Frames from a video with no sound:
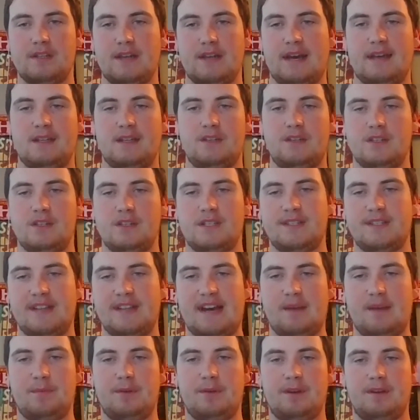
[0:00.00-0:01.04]
So I had to just
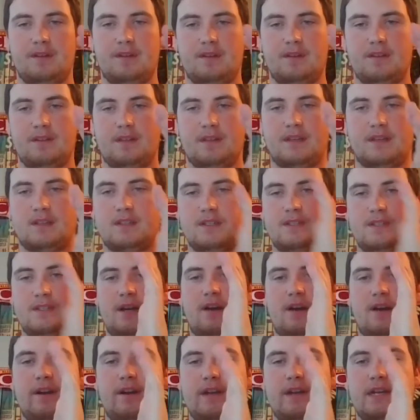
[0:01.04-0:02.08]
slap it like
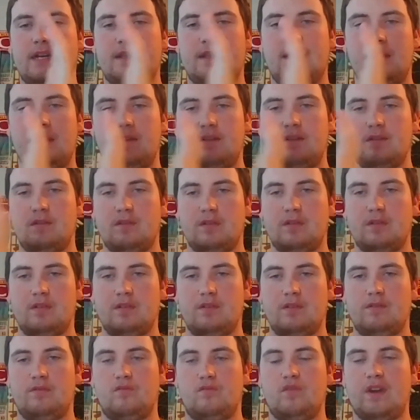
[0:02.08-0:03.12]
starring and then
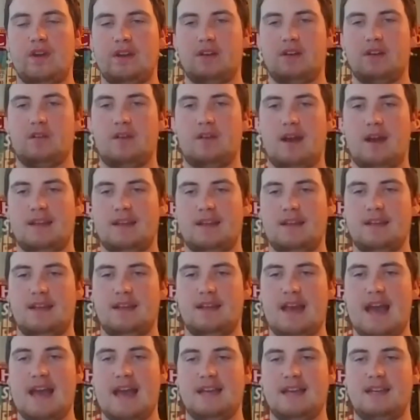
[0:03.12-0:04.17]
written, directed,
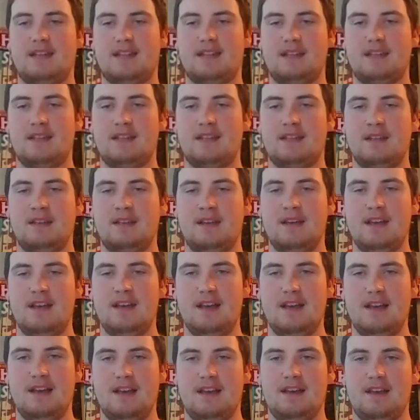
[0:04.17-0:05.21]
edited
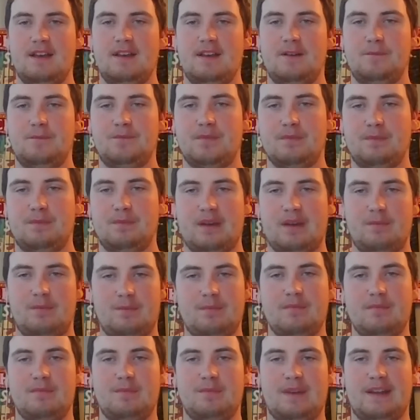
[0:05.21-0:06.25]
by
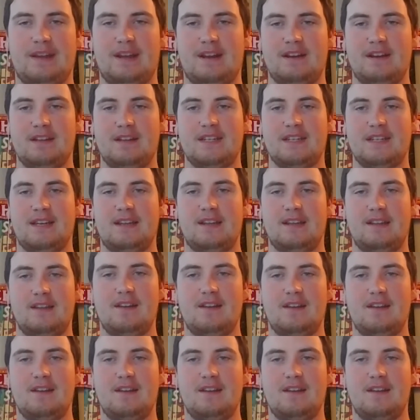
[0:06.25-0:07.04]
Ben Ironside.